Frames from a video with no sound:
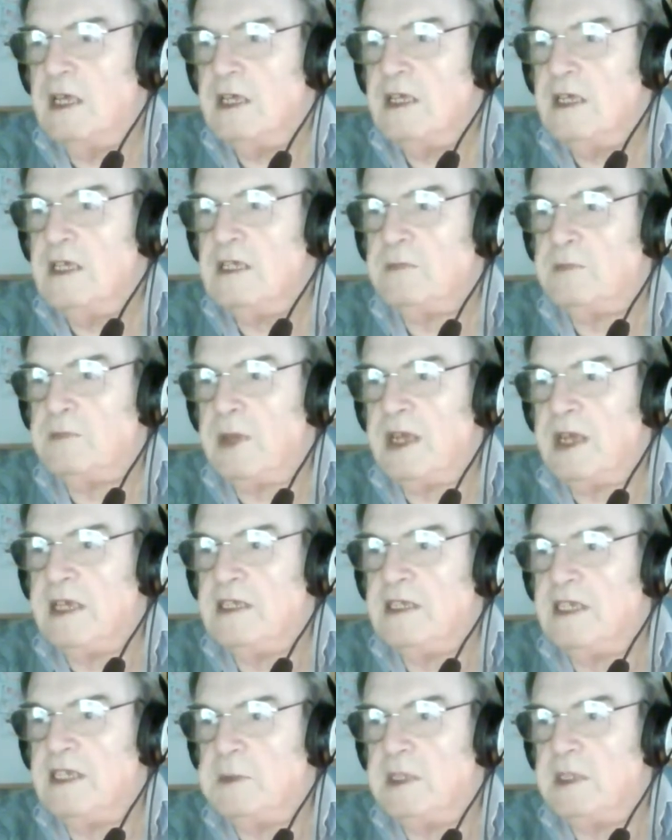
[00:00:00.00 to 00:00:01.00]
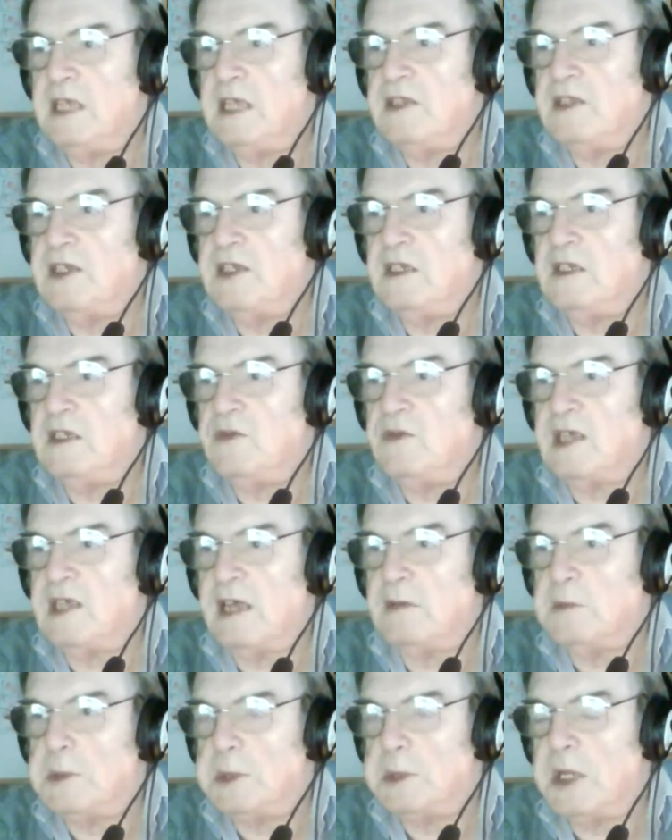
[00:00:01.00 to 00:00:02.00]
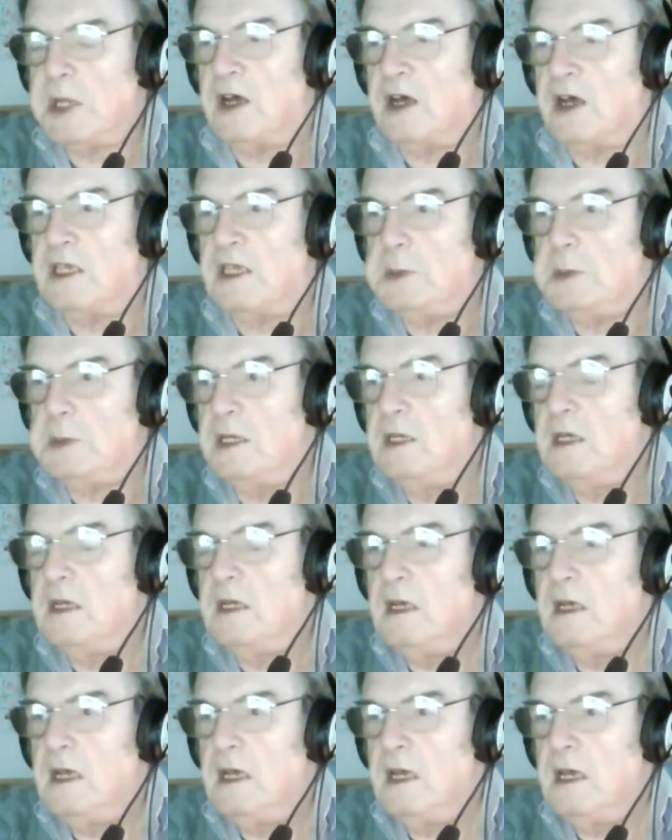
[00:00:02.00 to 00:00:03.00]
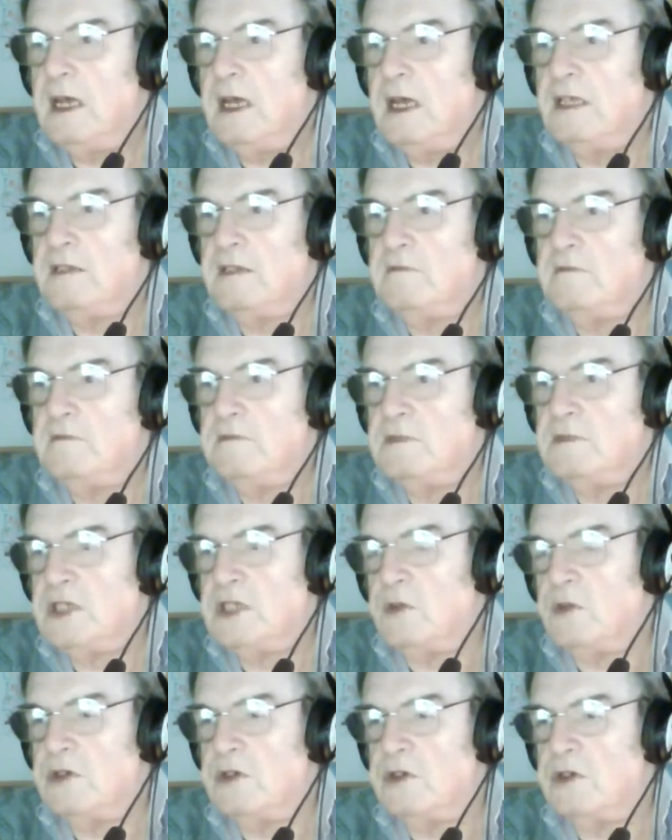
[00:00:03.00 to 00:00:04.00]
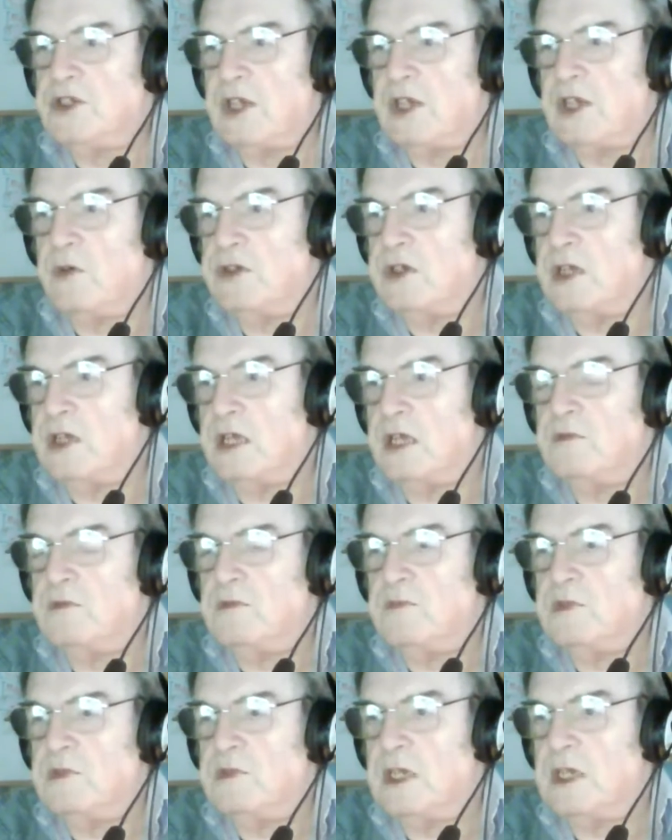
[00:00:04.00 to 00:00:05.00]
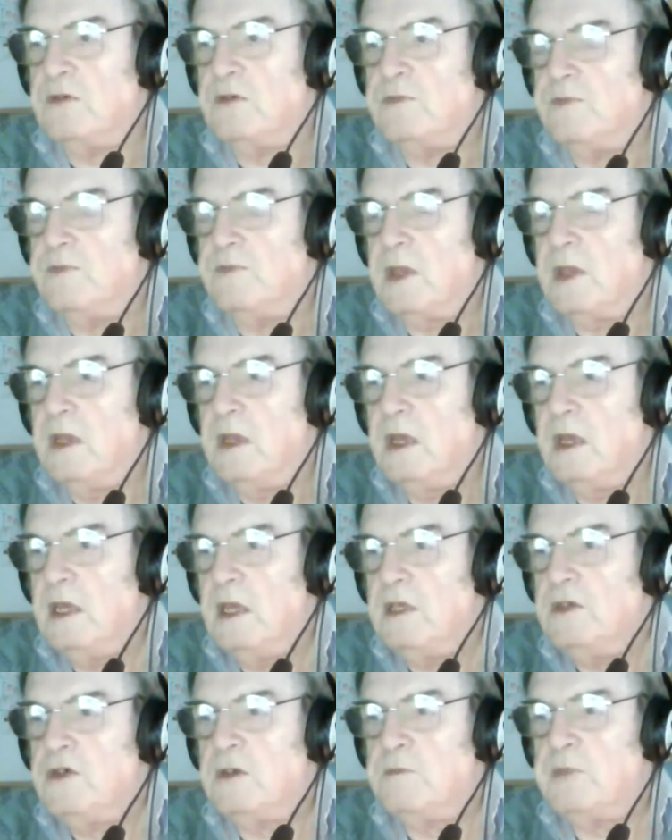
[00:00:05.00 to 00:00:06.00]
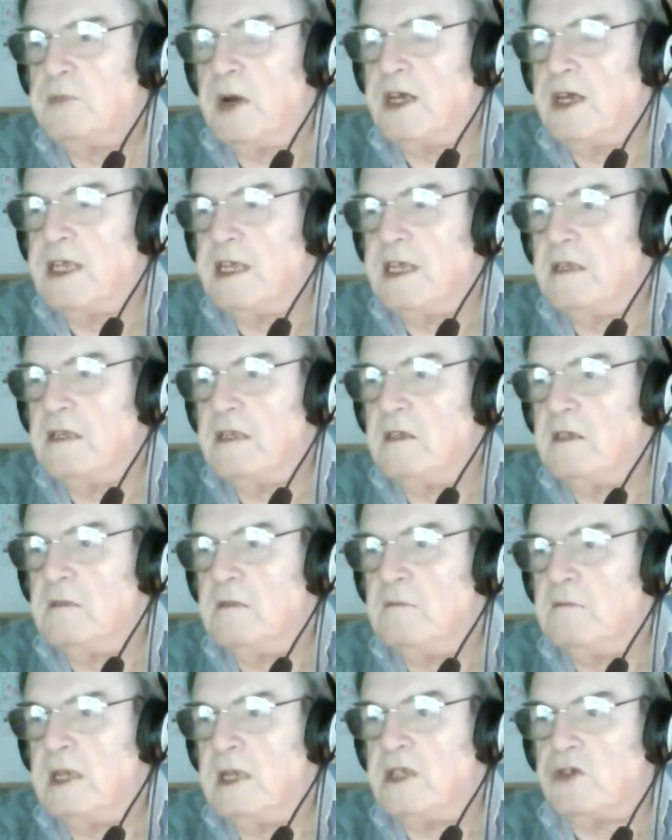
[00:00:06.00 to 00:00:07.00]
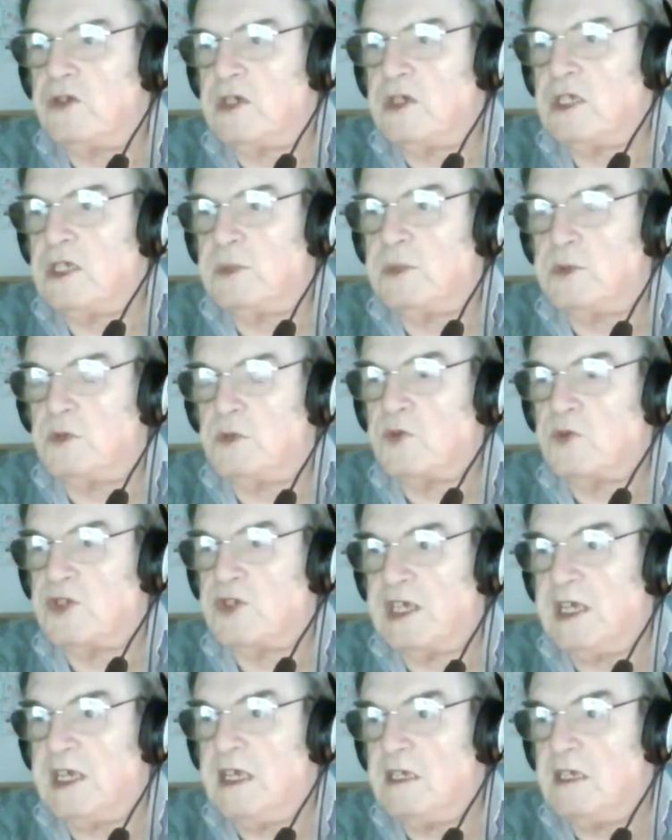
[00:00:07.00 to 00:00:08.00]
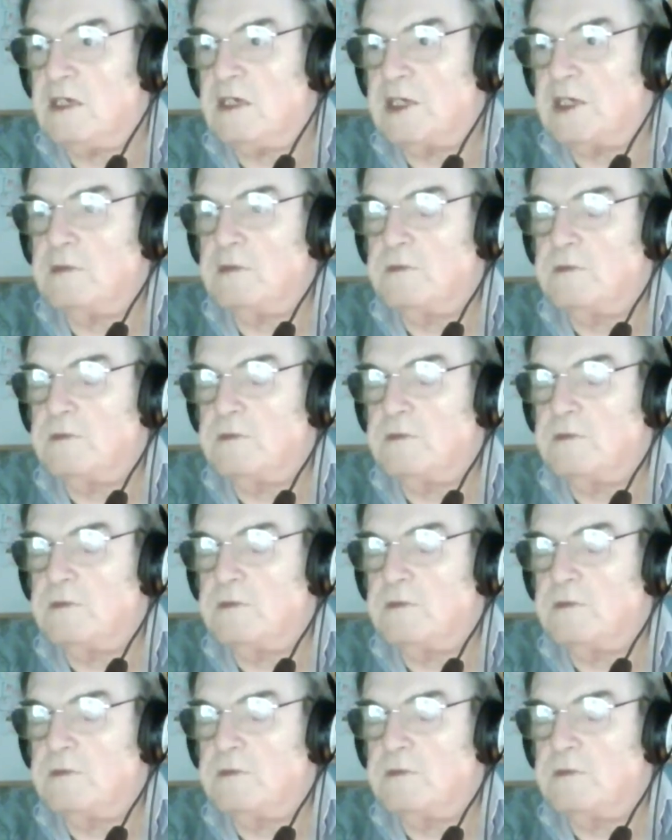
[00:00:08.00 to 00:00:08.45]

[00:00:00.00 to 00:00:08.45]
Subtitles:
is paying dividends into account 5, and so on and so on, you know. So You can buy matrices for all 6,